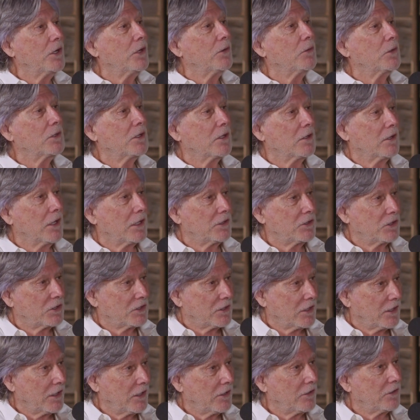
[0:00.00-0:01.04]
with the
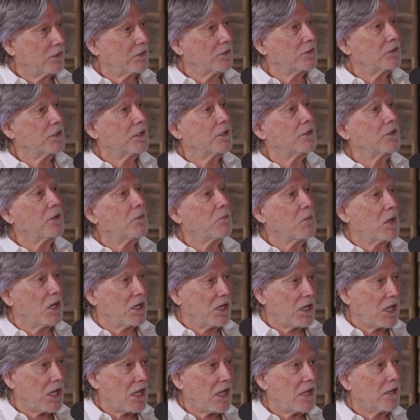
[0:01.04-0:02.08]
legislators and the
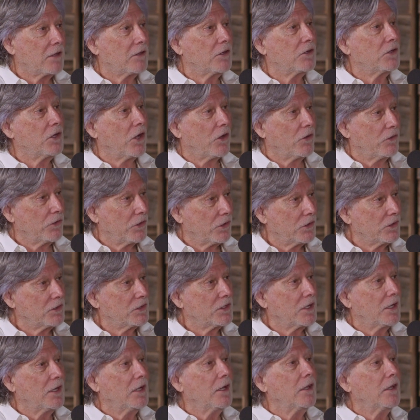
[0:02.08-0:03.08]
money and the donors